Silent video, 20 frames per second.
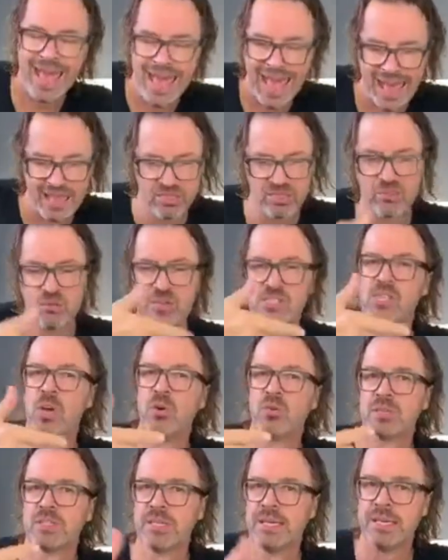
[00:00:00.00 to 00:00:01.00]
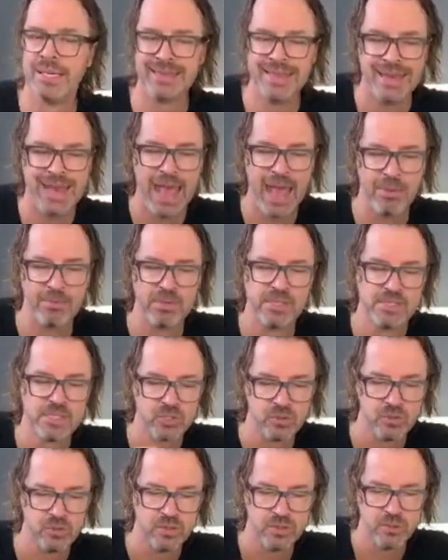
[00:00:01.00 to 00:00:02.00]
and the result that happens
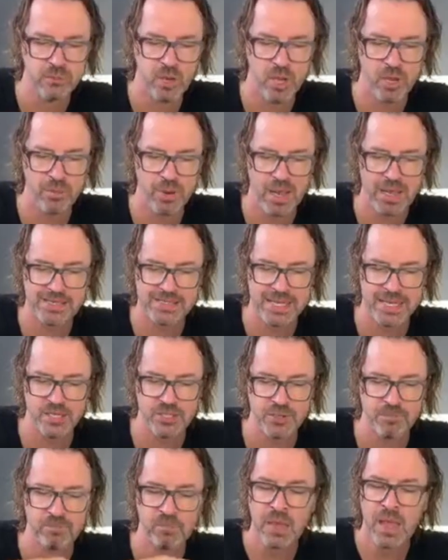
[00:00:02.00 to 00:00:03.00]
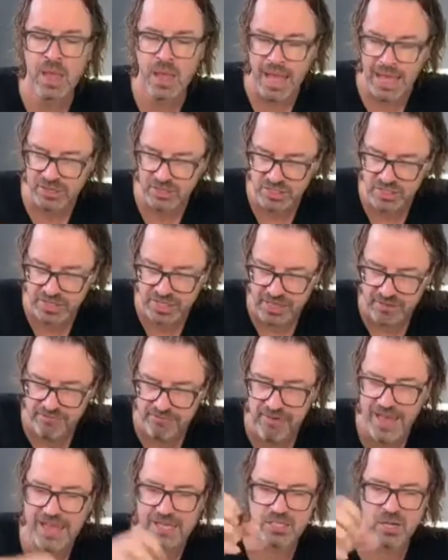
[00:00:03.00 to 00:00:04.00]
to the mobilization and to the
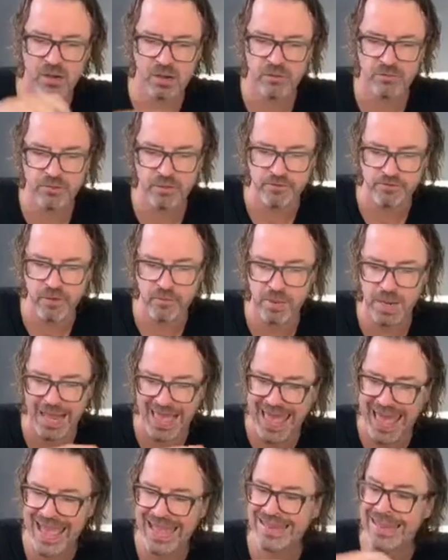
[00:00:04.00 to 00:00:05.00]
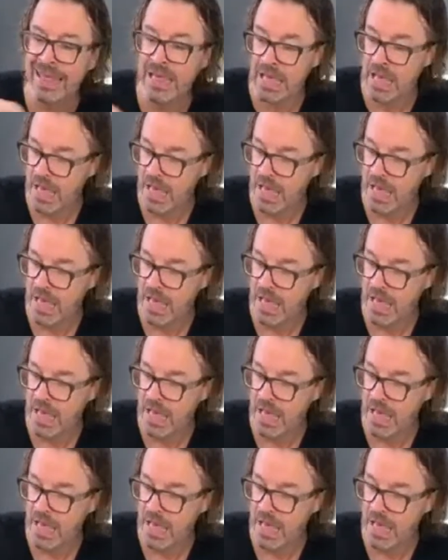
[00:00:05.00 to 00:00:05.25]
effect of the fibular head